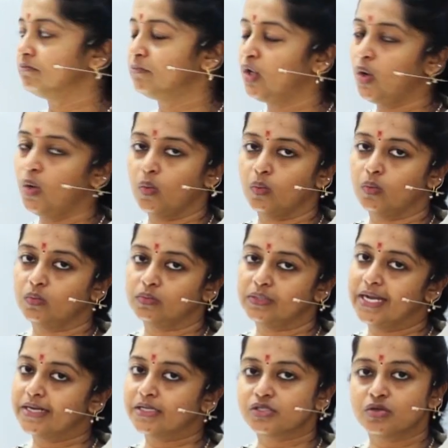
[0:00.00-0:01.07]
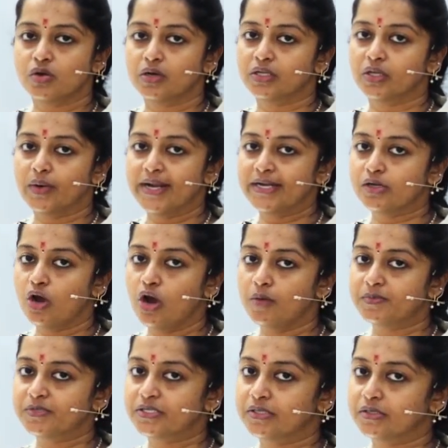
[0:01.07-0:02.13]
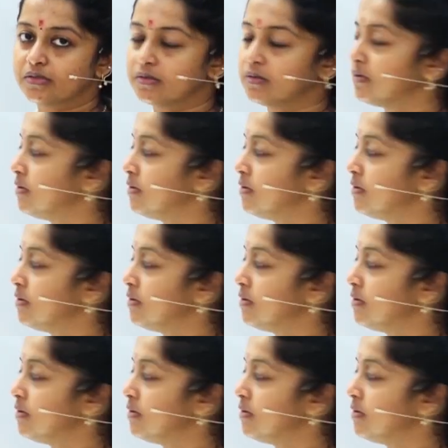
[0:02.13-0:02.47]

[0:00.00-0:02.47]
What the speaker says: No, that is not the right option.